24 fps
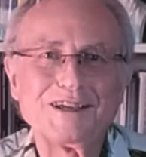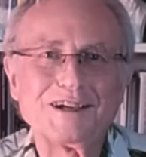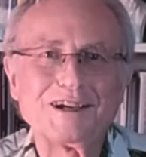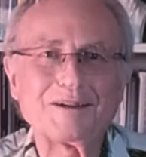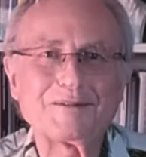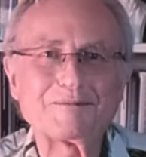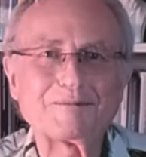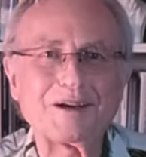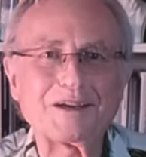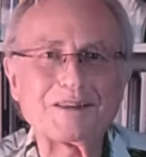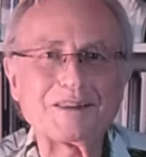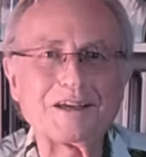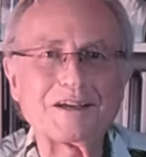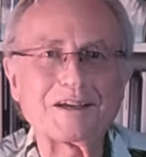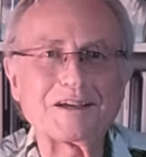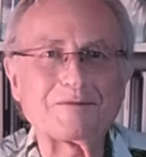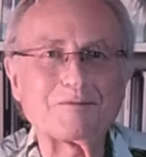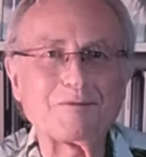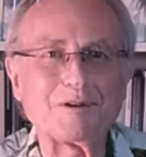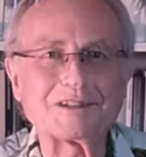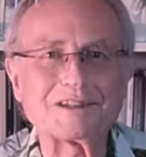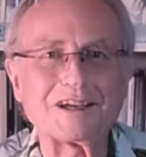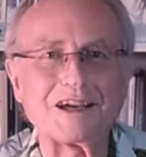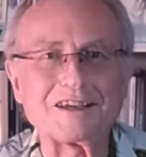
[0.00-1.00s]
I
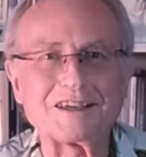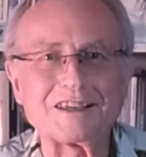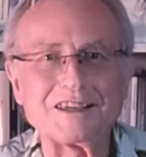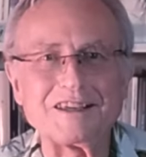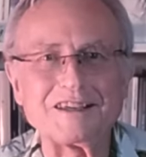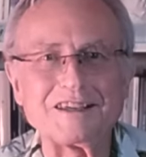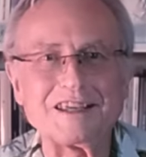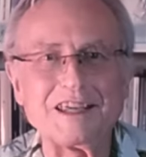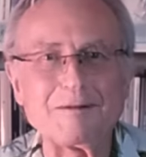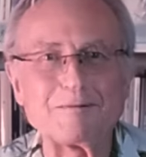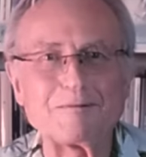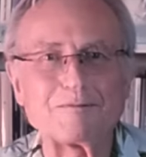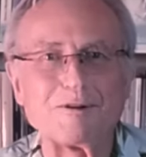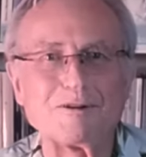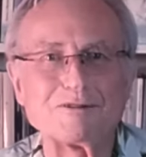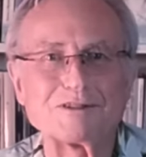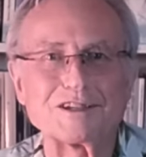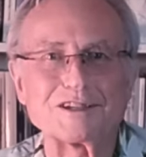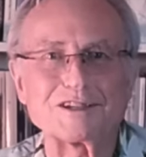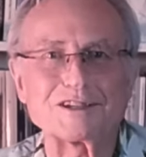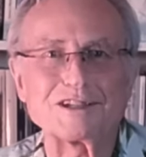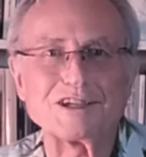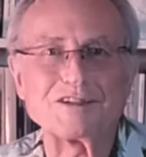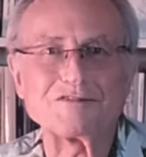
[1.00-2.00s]
keep quoting
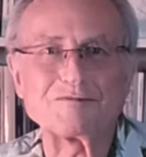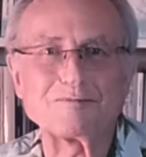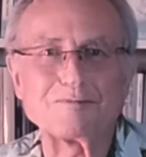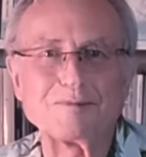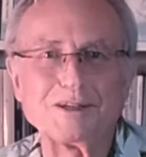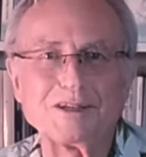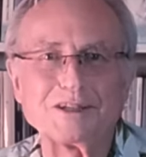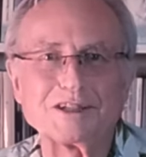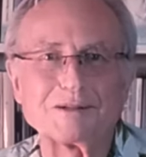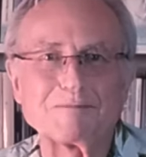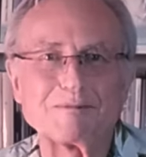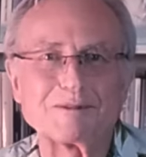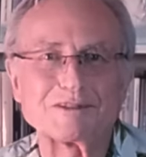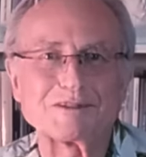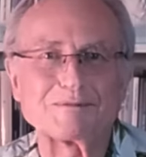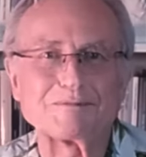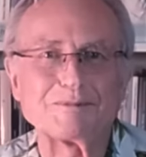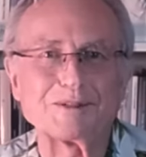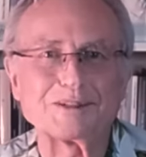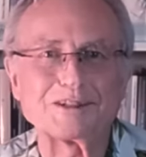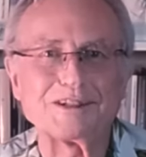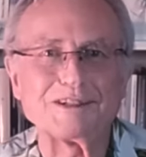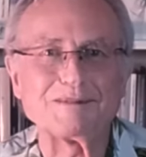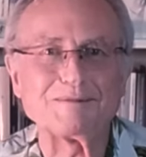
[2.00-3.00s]
Steven Pinker,
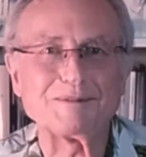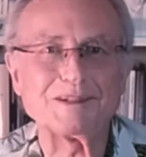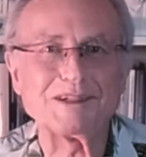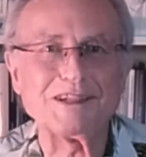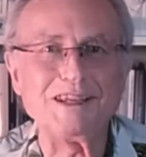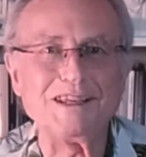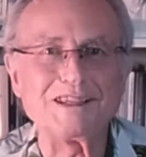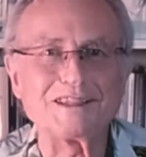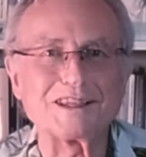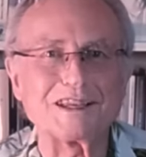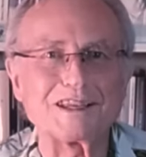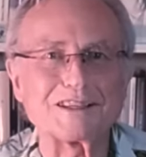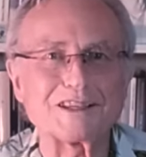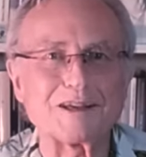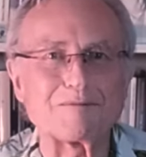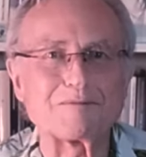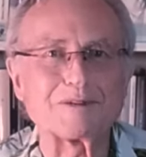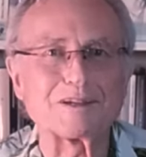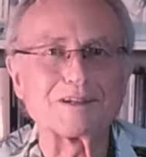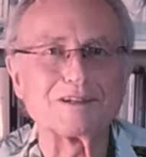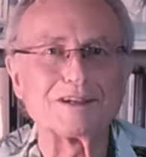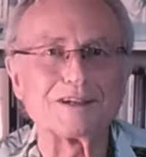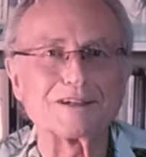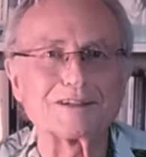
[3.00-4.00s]
but he says
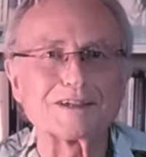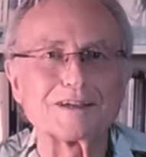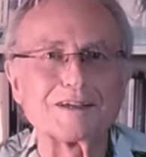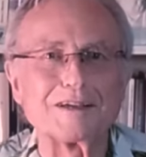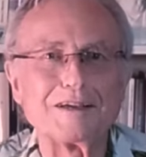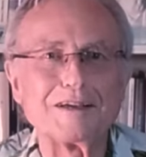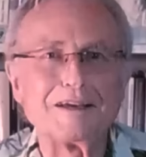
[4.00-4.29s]
something like,